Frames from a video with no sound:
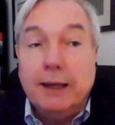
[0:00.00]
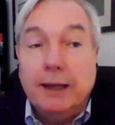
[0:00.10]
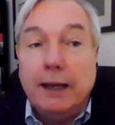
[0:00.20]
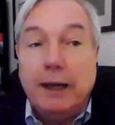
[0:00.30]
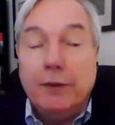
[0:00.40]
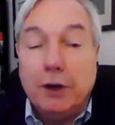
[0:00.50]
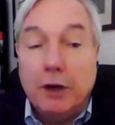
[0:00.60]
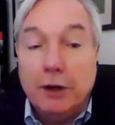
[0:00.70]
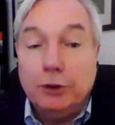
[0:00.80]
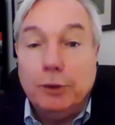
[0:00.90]
And the
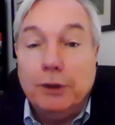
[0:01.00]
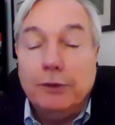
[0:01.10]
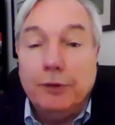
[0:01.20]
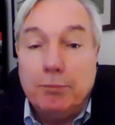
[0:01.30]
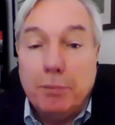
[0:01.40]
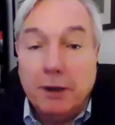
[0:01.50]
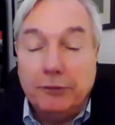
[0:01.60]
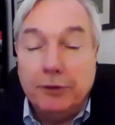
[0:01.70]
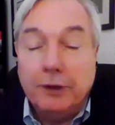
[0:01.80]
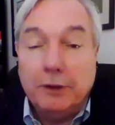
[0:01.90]
countries that
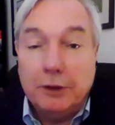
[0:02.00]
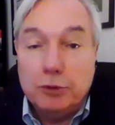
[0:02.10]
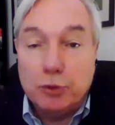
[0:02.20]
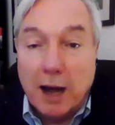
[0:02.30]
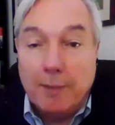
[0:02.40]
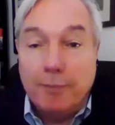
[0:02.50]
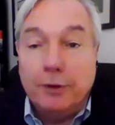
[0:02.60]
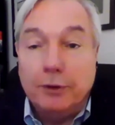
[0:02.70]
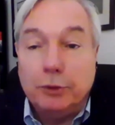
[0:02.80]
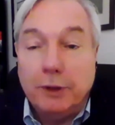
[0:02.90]
basically dropped
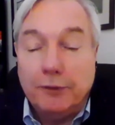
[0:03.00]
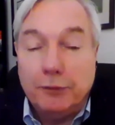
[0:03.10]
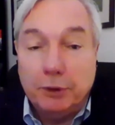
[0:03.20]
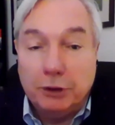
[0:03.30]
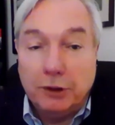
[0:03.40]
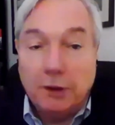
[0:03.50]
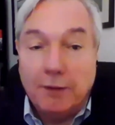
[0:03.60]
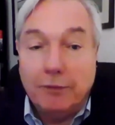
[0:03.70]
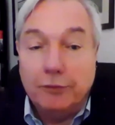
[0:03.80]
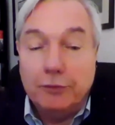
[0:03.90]
their transmission
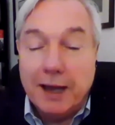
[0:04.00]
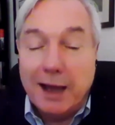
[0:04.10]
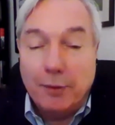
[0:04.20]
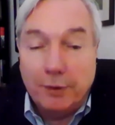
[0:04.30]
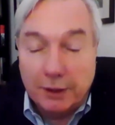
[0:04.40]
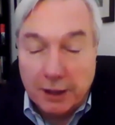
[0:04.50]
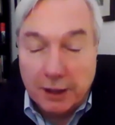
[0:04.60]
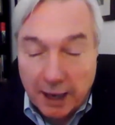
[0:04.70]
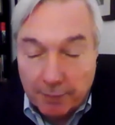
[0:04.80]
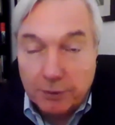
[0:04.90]
levels down and
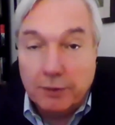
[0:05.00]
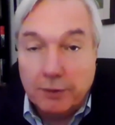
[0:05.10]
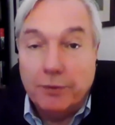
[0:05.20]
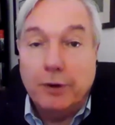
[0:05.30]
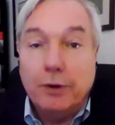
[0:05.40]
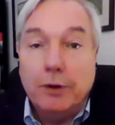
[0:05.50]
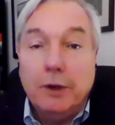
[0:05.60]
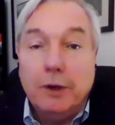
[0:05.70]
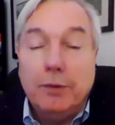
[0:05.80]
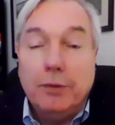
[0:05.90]
kept their
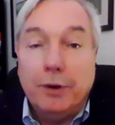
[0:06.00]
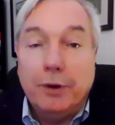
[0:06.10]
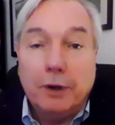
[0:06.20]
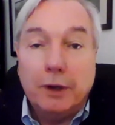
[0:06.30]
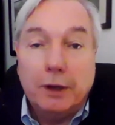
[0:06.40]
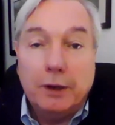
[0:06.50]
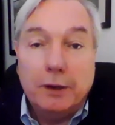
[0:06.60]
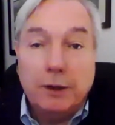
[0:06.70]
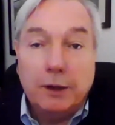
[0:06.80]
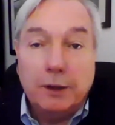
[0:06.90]

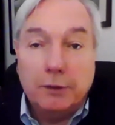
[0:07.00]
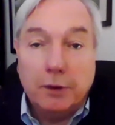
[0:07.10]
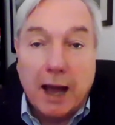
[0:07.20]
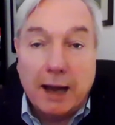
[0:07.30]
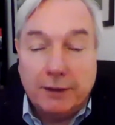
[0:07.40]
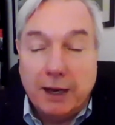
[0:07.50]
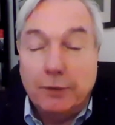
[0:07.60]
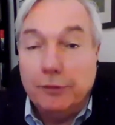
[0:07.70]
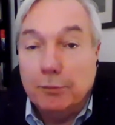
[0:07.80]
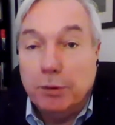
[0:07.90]

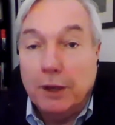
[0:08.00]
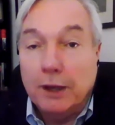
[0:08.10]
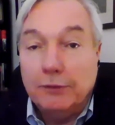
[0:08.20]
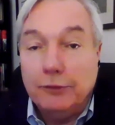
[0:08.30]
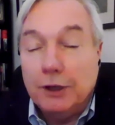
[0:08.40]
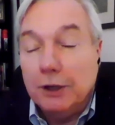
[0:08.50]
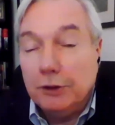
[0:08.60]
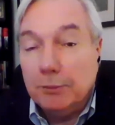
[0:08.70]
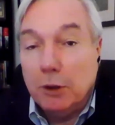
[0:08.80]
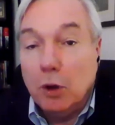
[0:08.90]
lockdowns in place to
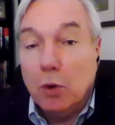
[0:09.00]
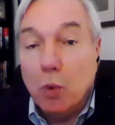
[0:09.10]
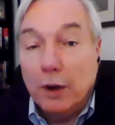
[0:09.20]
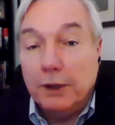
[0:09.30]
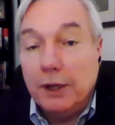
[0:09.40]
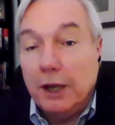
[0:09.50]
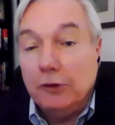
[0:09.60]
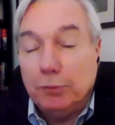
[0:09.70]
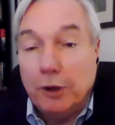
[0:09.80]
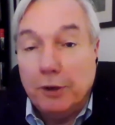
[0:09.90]
get to below 1
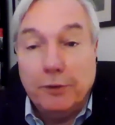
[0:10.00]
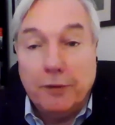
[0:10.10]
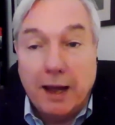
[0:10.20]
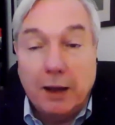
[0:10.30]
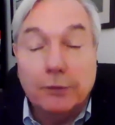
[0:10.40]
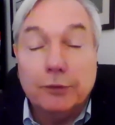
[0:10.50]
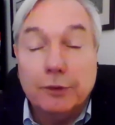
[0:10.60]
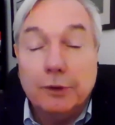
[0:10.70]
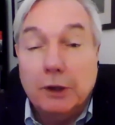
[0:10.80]
case per 100,000